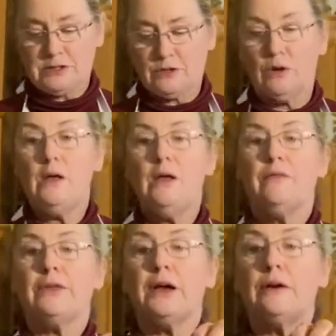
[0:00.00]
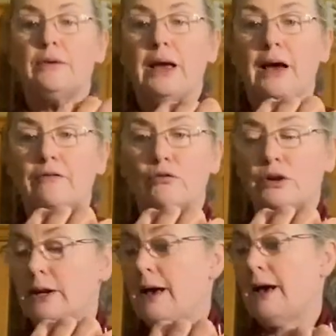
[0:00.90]
So there we have
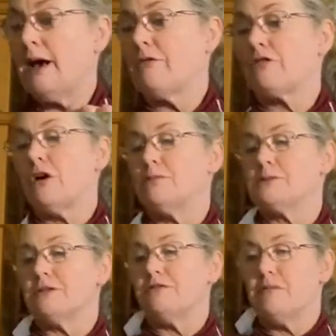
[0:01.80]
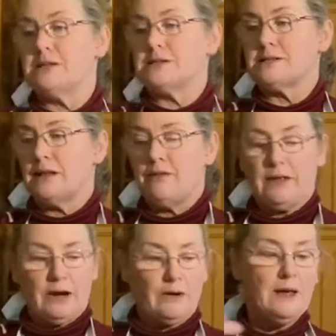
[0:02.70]
1.5 cups of mince in
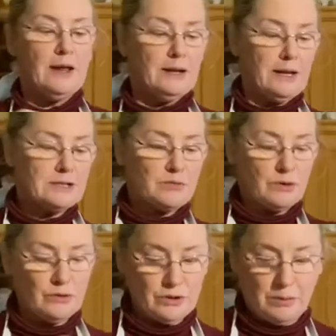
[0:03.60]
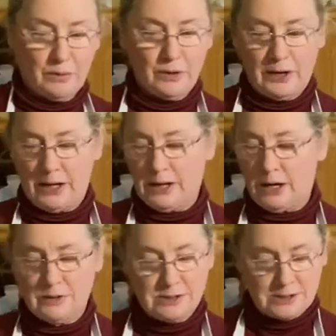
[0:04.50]
there. Next we're going to put in
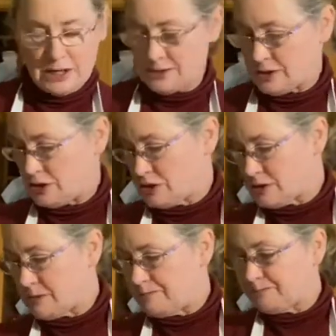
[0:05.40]
our sausages.